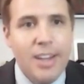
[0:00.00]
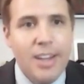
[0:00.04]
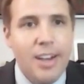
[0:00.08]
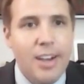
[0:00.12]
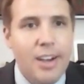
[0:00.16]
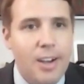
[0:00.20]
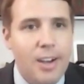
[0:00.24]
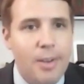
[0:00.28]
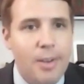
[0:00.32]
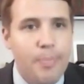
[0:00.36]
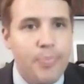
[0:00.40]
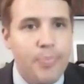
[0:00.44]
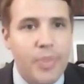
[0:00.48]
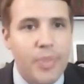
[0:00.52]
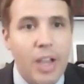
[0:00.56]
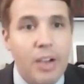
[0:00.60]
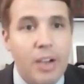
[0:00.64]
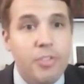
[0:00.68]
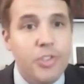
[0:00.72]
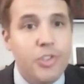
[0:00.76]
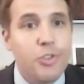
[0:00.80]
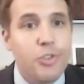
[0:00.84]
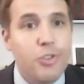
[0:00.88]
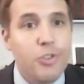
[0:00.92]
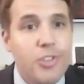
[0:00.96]
of a
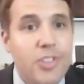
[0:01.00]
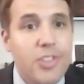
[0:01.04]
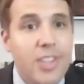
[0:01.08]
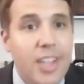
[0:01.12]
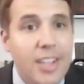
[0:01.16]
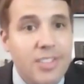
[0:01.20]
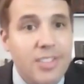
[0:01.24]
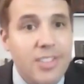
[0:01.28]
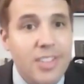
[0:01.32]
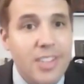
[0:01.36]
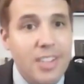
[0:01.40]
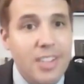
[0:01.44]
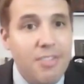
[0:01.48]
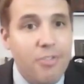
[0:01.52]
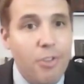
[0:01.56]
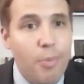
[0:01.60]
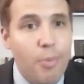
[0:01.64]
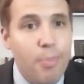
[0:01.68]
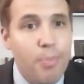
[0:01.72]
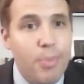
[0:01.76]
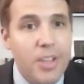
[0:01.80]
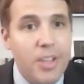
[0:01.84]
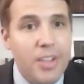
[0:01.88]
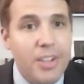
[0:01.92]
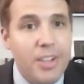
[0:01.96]
certain density from
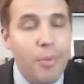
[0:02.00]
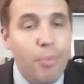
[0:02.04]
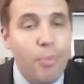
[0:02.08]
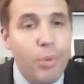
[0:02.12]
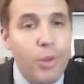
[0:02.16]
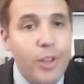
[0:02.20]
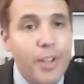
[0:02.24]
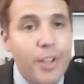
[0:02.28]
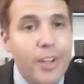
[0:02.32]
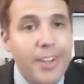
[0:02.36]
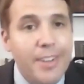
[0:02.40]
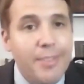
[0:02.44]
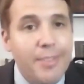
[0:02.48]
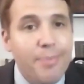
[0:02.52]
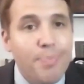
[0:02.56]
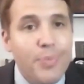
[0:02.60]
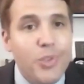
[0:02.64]
being completed.